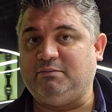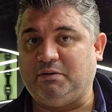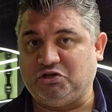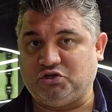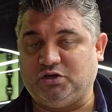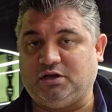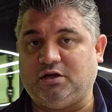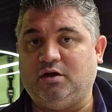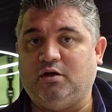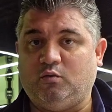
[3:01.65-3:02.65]
mentioning
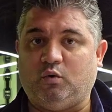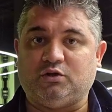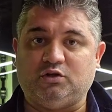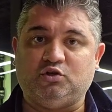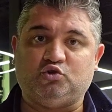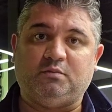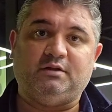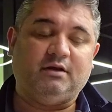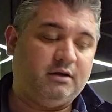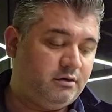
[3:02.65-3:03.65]
what needs to be
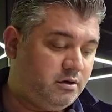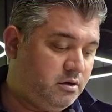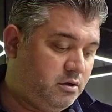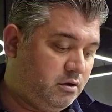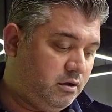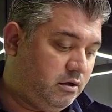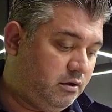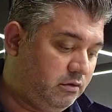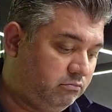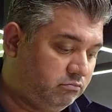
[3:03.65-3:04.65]
there.
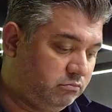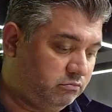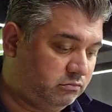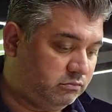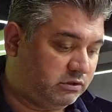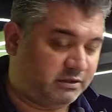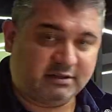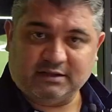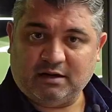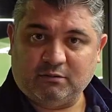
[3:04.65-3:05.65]
The
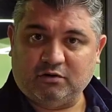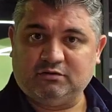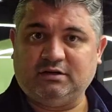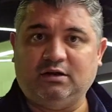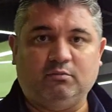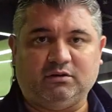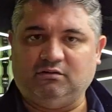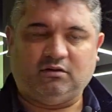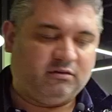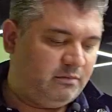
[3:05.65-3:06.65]
things that I'm going to tell you, but
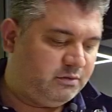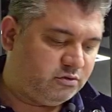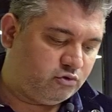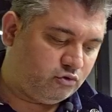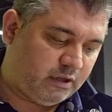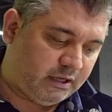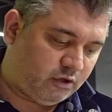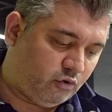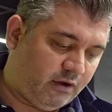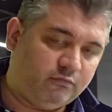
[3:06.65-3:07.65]
not limited to, like
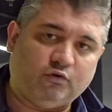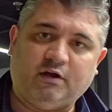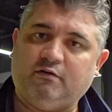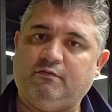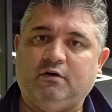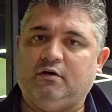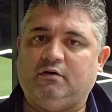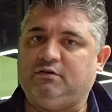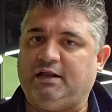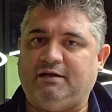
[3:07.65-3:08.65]
you have to have
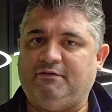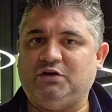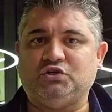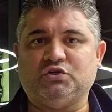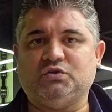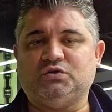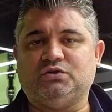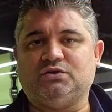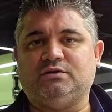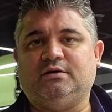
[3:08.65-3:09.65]
the
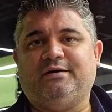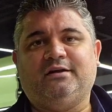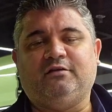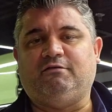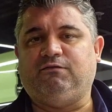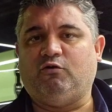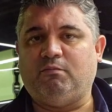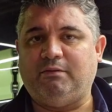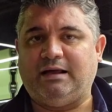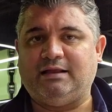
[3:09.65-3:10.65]
elevations, the floor
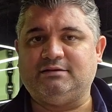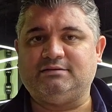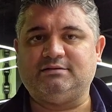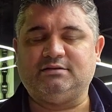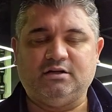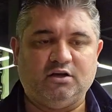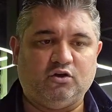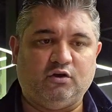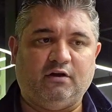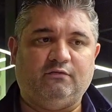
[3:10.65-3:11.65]
plans,
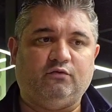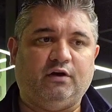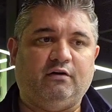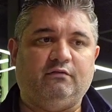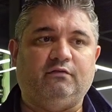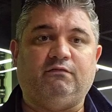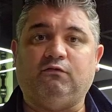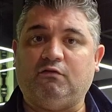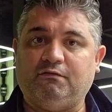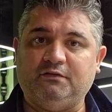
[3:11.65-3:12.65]
you have to have the
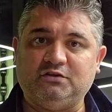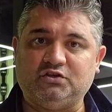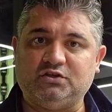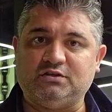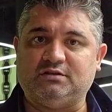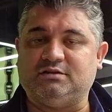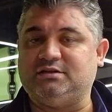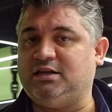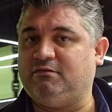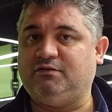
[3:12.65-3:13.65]
floor finishes, the
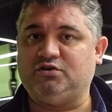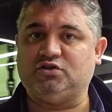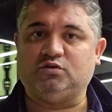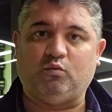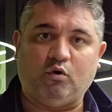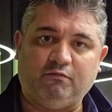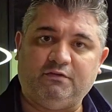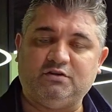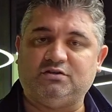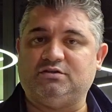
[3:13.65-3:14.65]
ceiling finishes, the wall
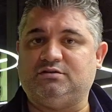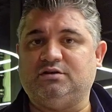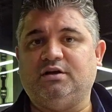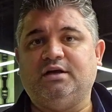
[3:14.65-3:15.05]
finishes.